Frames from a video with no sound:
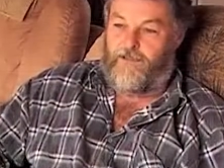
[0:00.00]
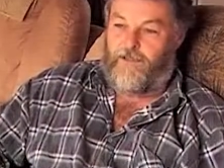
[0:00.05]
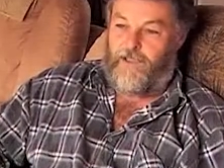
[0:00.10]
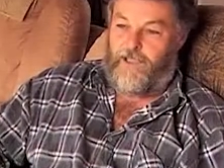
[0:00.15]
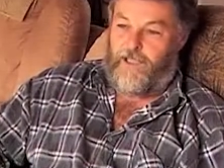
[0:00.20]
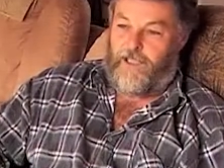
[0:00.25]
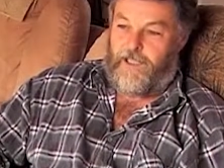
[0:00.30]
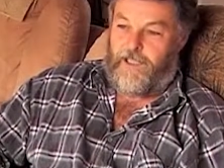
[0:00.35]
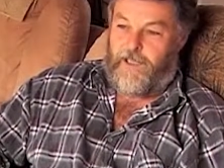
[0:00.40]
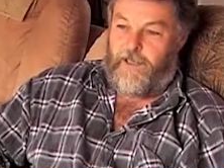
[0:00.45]

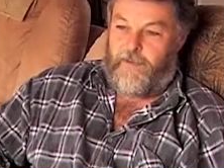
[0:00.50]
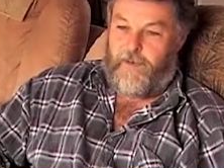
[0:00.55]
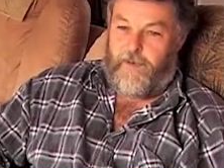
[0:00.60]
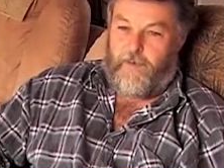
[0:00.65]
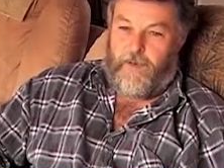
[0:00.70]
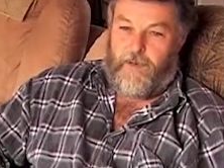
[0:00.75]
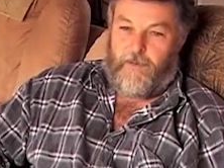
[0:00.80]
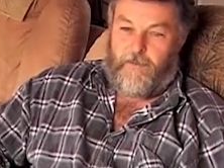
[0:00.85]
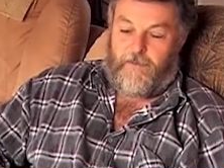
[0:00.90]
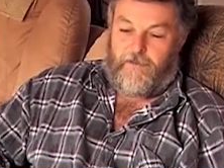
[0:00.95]
all I can
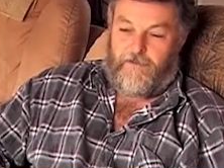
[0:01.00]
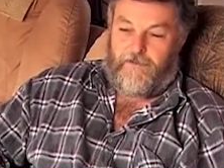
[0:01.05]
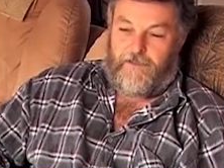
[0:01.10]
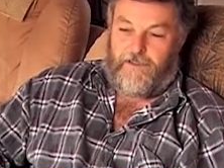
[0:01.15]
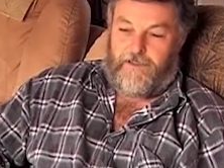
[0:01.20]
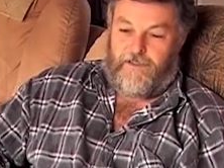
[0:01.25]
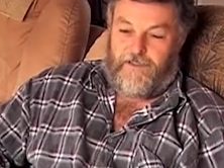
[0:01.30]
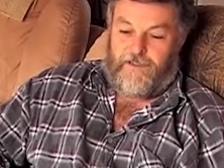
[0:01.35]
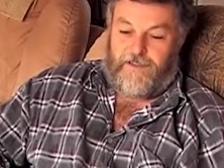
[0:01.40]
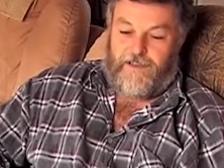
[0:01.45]
remember
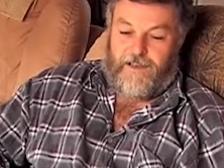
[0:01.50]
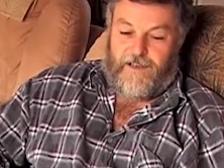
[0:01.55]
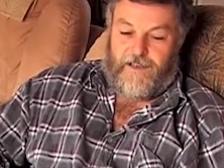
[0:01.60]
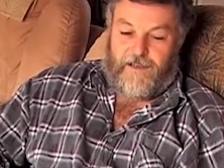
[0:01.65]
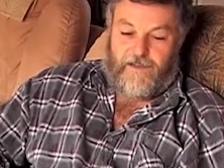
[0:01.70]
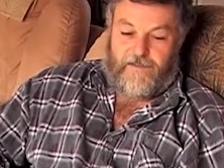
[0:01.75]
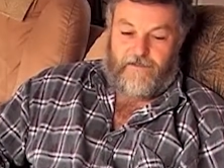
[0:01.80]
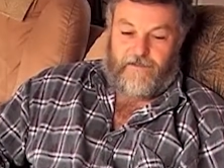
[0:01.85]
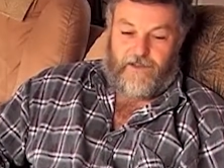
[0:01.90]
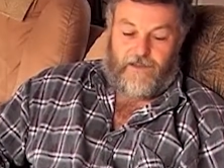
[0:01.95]
is
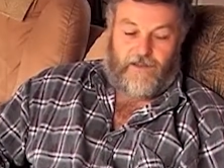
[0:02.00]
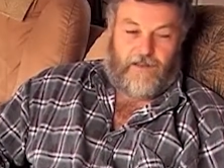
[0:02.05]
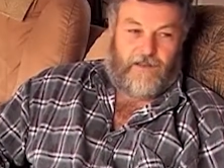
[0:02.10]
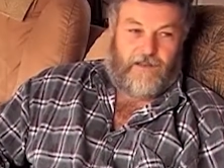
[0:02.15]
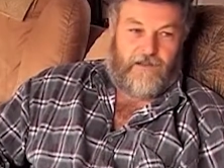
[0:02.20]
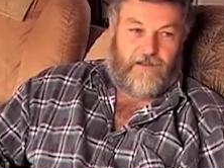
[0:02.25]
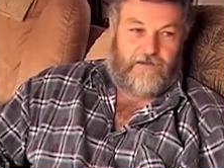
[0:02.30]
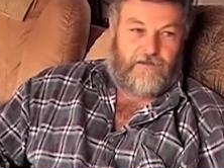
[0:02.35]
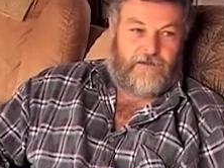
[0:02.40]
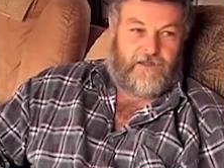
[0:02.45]
the
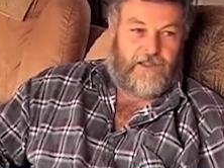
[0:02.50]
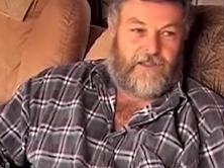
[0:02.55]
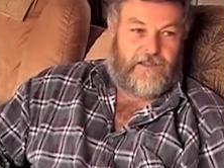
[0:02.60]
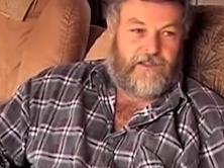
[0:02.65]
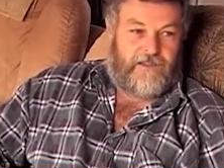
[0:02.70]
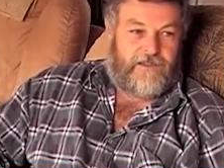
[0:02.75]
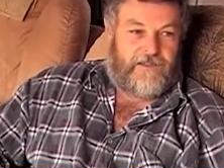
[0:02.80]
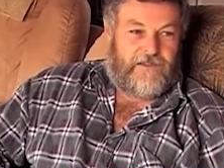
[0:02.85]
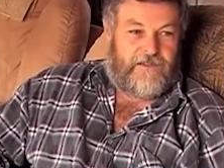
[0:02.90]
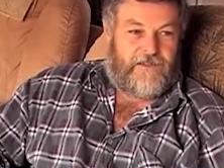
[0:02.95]
cold
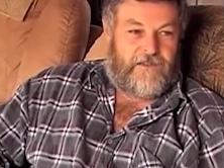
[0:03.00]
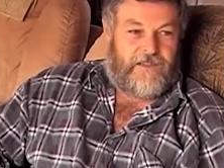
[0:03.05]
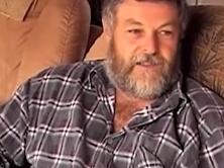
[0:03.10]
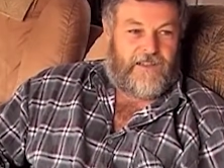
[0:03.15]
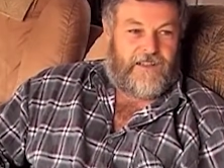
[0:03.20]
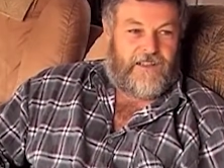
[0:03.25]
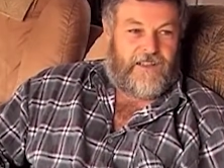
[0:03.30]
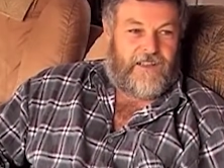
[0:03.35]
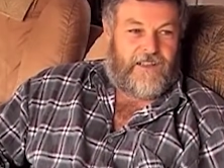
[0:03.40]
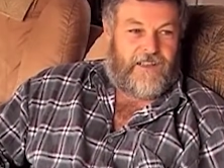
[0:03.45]

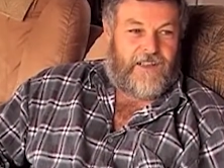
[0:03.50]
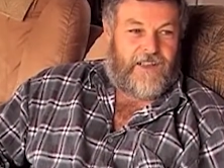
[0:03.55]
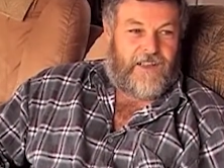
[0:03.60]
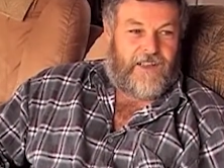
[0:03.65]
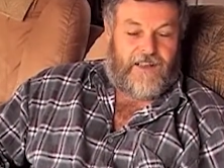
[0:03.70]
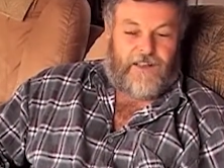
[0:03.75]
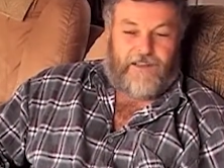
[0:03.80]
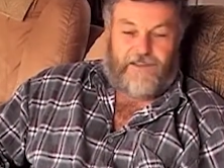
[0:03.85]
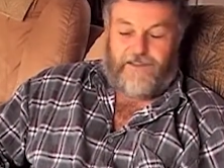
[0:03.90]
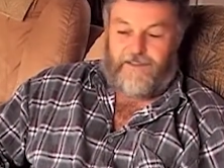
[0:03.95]

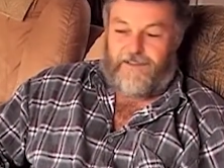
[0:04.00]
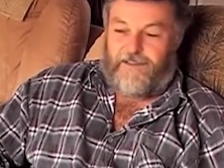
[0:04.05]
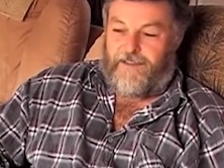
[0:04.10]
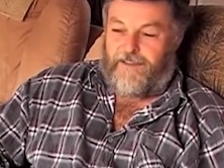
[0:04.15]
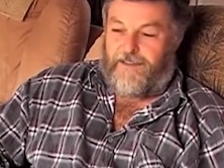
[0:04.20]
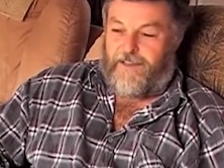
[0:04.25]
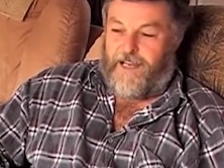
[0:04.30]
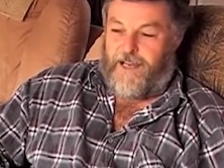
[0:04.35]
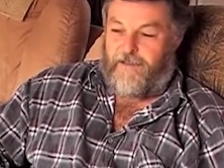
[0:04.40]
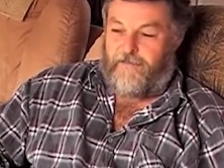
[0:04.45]
and
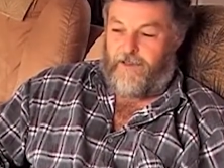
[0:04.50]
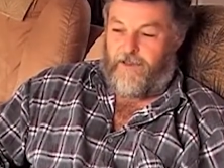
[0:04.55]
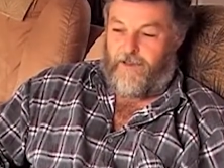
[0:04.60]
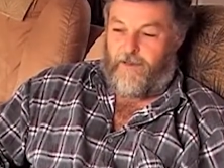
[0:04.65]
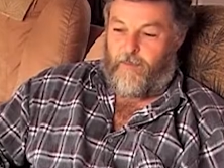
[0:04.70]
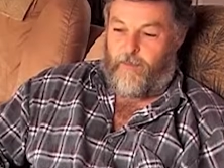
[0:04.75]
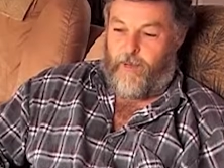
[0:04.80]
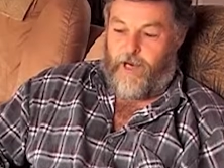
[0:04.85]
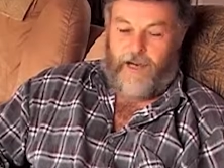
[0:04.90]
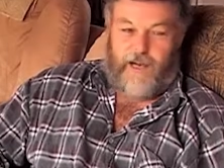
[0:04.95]
having
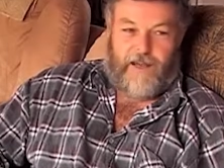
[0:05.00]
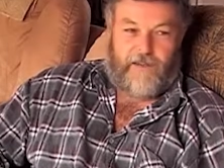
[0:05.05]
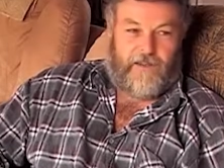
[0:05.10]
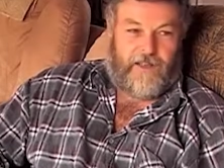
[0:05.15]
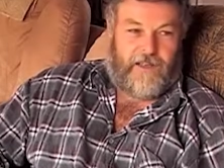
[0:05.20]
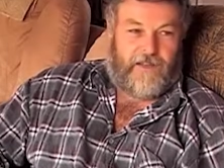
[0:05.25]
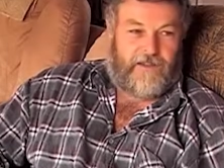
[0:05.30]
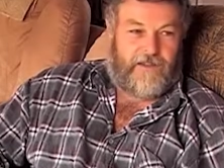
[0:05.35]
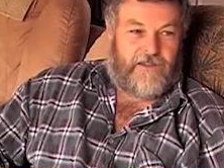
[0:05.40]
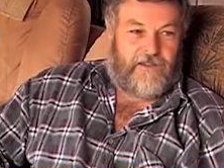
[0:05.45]
a bath
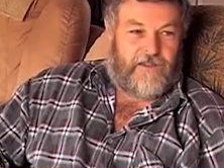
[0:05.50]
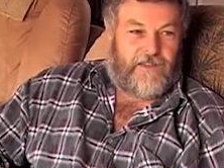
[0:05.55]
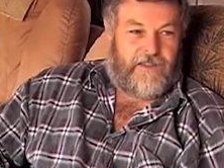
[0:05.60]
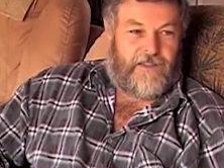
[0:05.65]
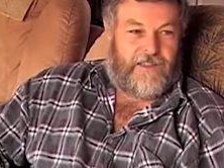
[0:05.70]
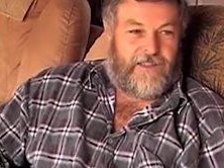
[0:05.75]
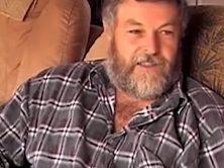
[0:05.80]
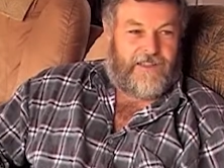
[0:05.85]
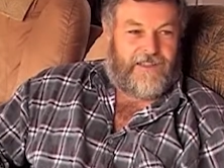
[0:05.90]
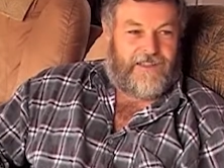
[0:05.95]

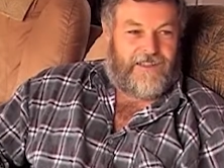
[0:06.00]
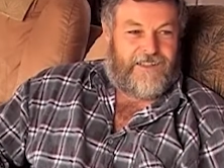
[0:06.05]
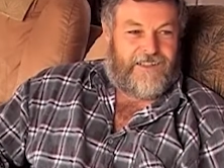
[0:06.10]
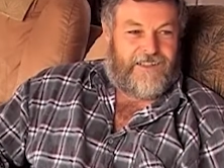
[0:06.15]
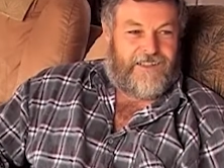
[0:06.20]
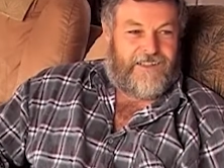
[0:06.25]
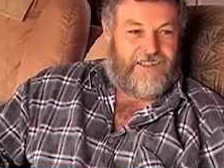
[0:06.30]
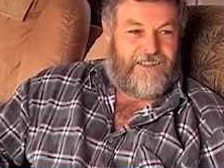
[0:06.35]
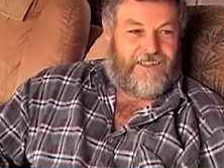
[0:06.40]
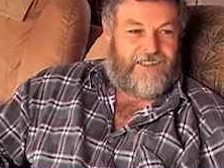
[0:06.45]
outside
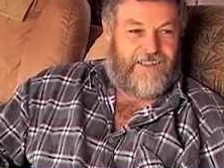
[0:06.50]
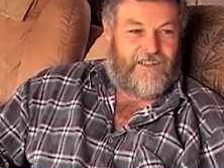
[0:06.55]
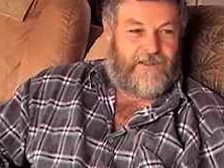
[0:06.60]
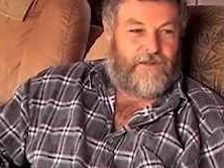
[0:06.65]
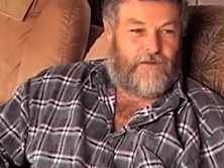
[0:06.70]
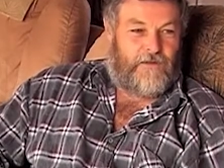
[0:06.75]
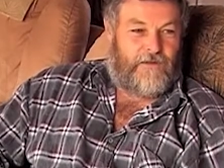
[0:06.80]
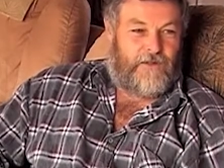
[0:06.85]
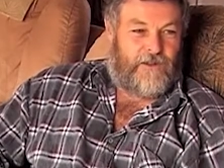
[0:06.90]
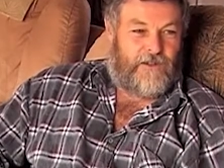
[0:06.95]
in
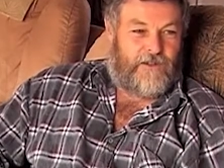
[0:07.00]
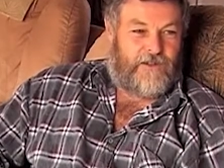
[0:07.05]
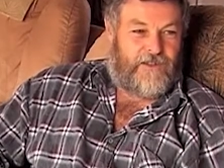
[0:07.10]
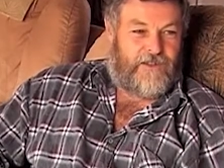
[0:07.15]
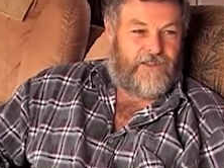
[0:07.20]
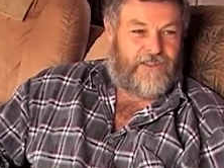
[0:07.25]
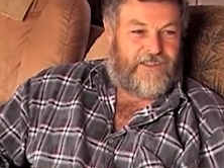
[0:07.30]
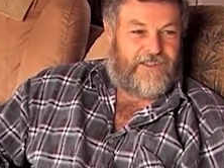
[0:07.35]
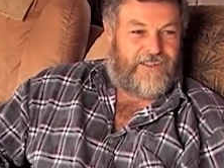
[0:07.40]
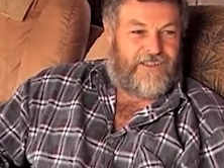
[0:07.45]
the
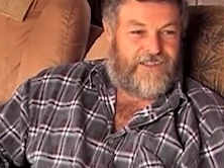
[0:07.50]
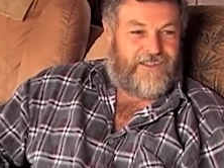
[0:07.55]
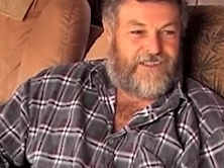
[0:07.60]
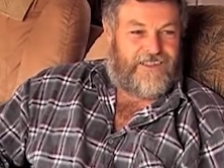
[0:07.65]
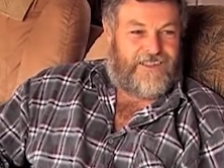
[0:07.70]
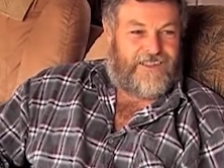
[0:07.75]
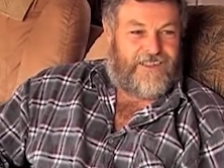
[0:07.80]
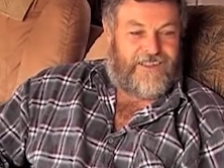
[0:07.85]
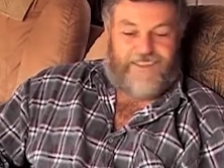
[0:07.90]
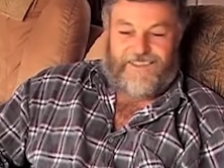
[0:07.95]
frost
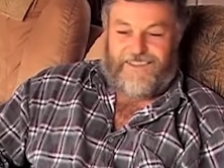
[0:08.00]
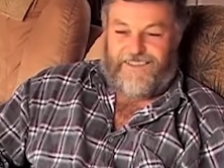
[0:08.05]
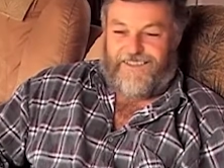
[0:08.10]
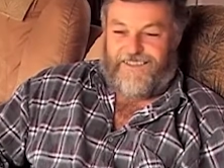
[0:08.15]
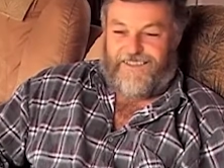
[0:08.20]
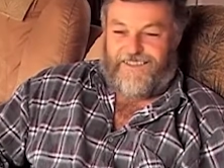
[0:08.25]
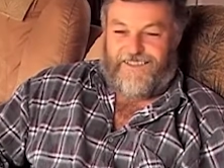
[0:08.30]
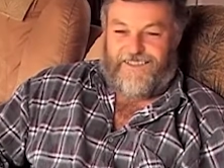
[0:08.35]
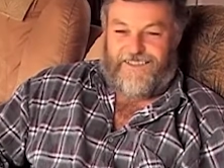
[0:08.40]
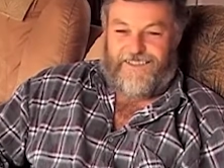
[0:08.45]

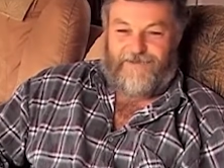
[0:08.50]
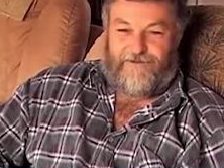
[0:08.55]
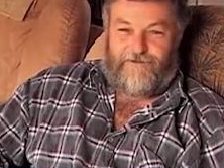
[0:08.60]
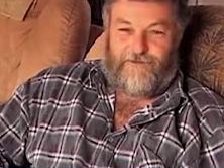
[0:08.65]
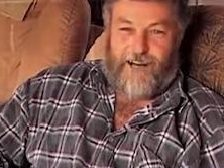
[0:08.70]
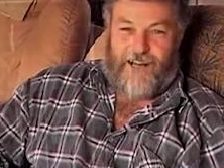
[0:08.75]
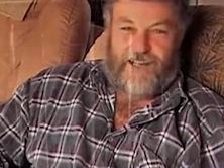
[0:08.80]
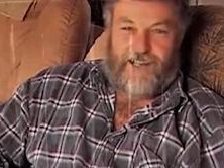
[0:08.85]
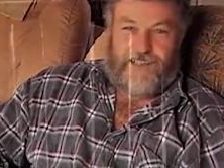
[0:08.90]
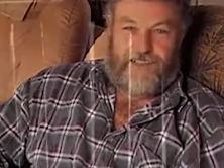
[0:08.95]
and
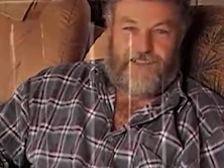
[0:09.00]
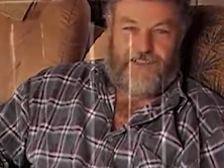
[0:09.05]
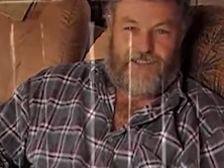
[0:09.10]
running